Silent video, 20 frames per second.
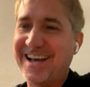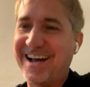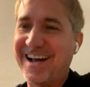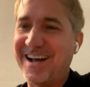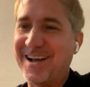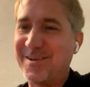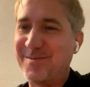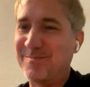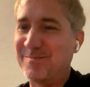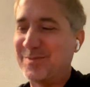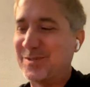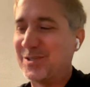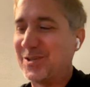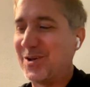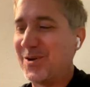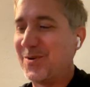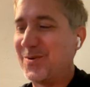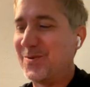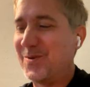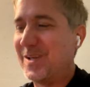Um,
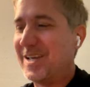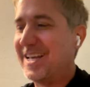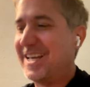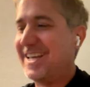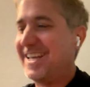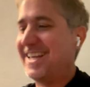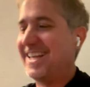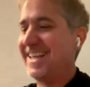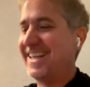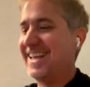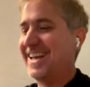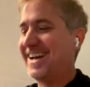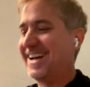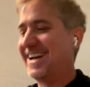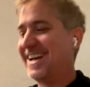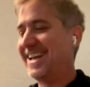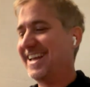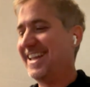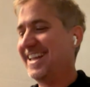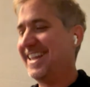so
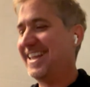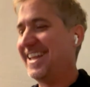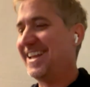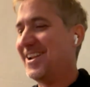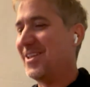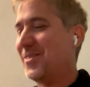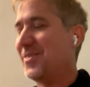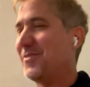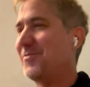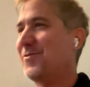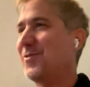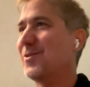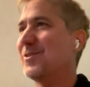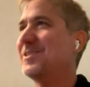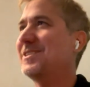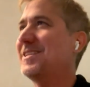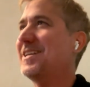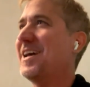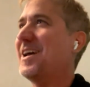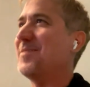uh, you know, the
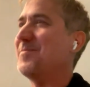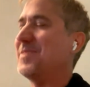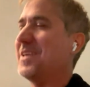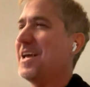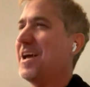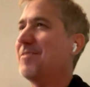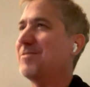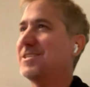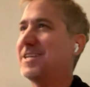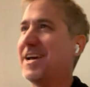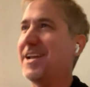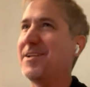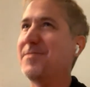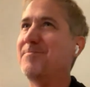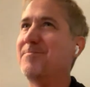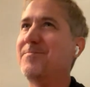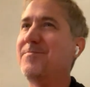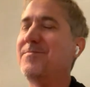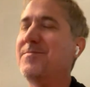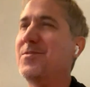first time, yeah, I was kind
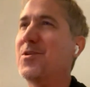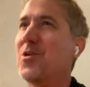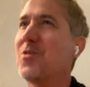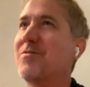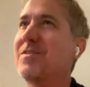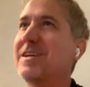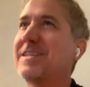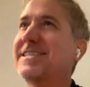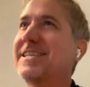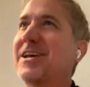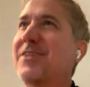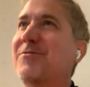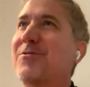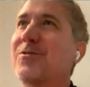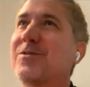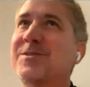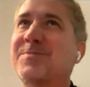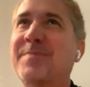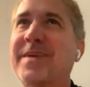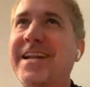of nervous, like
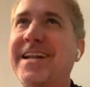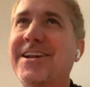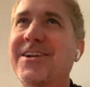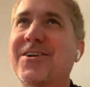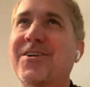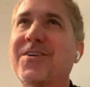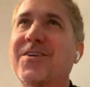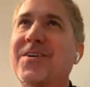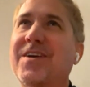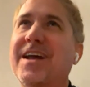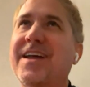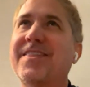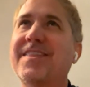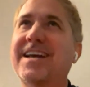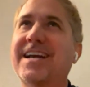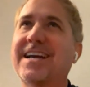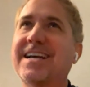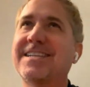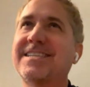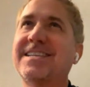first meeting her,
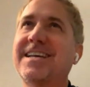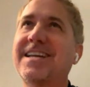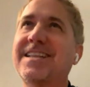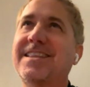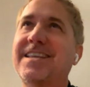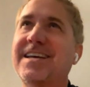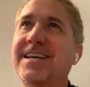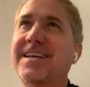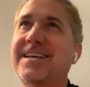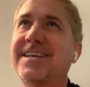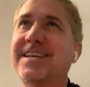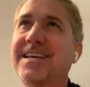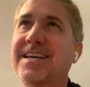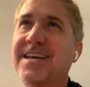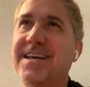and like I said, like